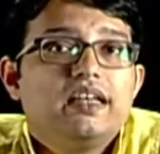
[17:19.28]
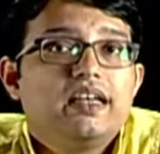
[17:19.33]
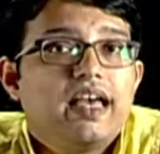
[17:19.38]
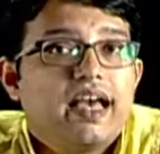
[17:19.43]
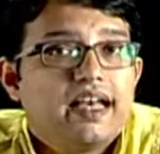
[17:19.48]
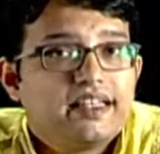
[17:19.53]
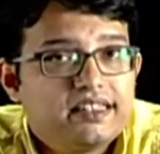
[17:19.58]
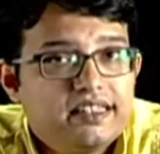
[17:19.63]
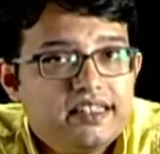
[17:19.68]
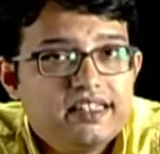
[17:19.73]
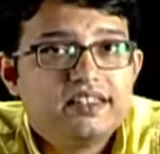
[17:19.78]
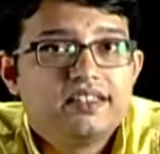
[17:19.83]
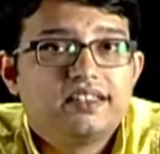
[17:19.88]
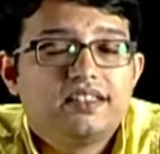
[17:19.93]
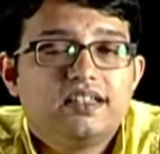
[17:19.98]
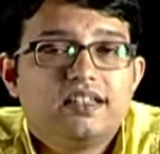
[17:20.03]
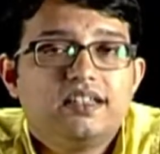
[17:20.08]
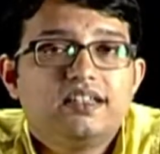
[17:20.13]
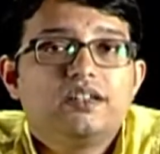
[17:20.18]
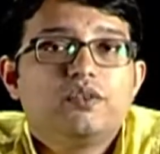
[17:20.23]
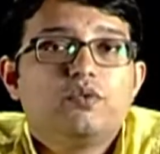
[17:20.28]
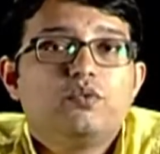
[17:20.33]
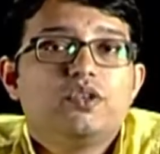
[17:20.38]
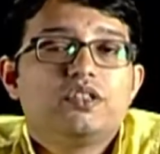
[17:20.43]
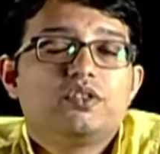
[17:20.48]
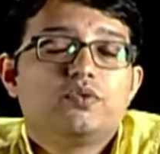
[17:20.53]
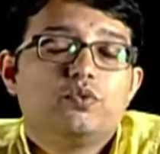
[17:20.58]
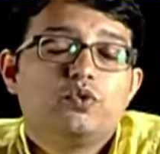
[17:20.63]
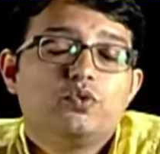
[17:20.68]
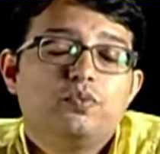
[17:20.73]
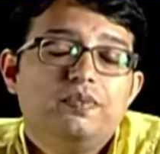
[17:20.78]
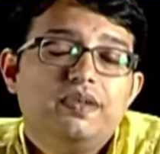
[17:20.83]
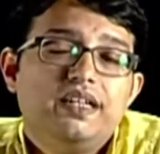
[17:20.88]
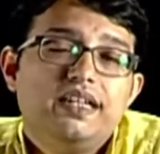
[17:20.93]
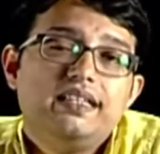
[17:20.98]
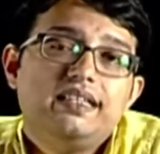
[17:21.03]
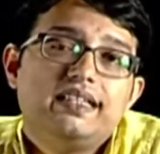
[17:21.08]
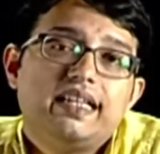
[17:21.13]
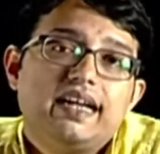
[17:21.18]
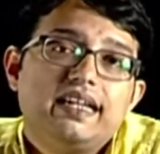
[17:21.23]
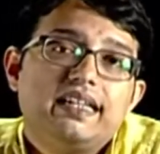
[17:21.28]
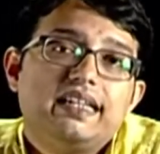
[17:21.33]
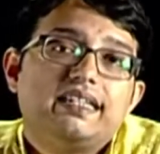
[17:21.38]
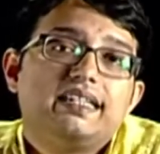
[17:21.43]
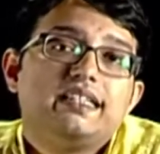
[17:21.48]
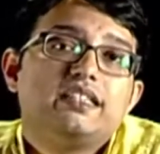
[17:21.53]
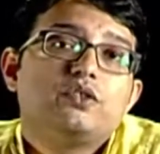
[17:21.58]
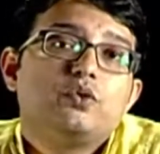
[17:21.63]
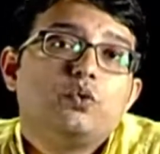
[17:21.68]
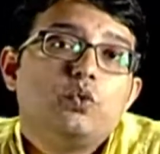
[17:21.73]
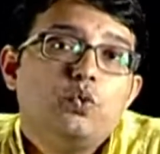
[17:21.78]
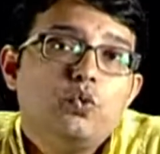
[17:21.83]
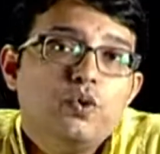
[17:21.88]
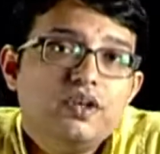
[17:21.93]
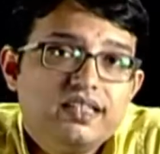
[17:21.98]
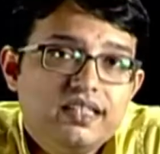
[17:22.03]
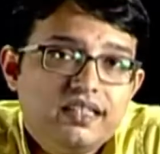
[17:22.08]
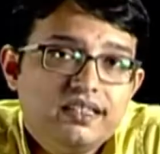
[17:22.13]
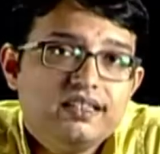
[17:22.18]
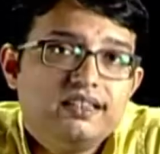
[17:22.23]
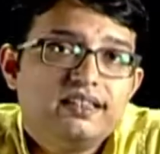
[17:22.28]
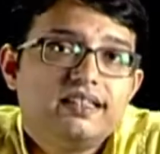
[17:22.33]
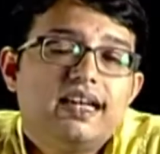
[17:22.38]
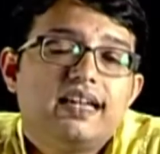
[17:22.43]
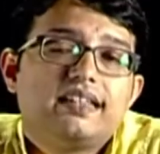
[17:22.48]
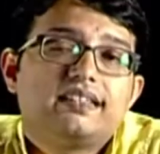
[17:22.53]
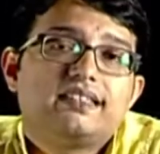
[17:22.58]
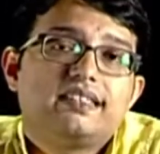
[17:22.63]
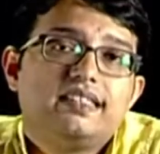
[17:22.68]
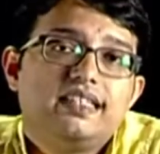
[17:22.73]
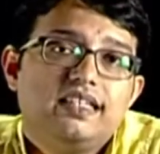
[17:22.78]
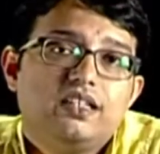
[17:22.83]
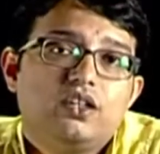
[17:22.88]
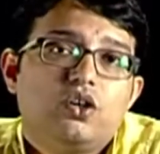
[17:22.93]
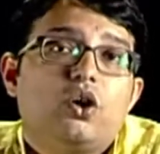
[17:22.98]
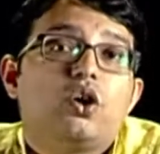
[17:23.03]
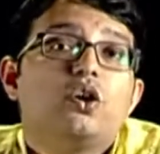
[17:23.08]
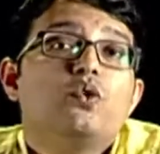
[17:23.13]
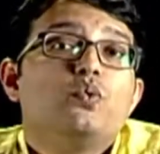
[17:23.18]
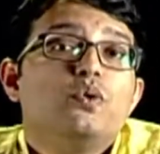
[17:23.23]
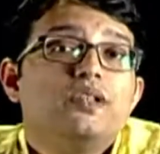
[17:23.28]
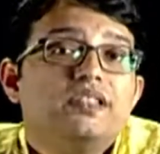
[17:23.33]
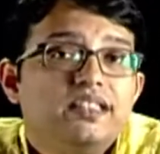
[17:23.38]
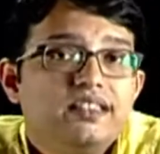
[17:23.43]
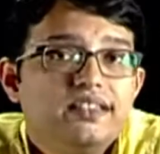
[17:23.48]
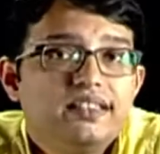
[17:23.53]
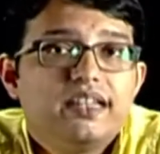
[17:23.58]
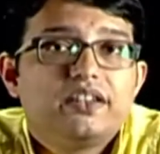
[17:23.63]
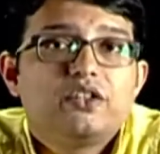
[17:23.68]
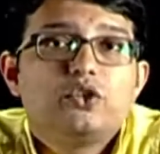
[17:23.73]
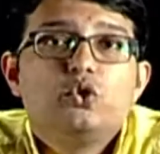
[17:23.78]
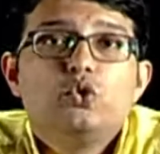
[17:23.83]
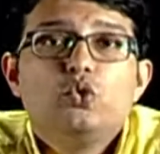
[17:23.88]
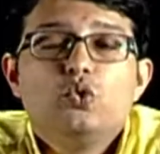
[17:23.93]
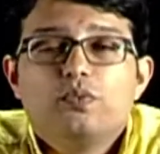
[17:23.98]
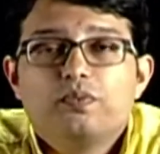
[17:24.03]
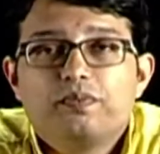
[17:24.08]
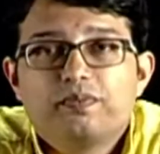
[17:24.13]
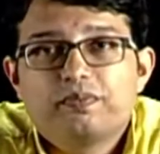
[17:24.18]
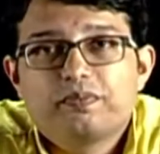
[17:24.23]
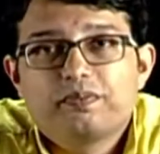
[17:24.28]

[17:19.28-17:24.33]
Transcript: as an insert, which would mean that it is within that scene or within that room.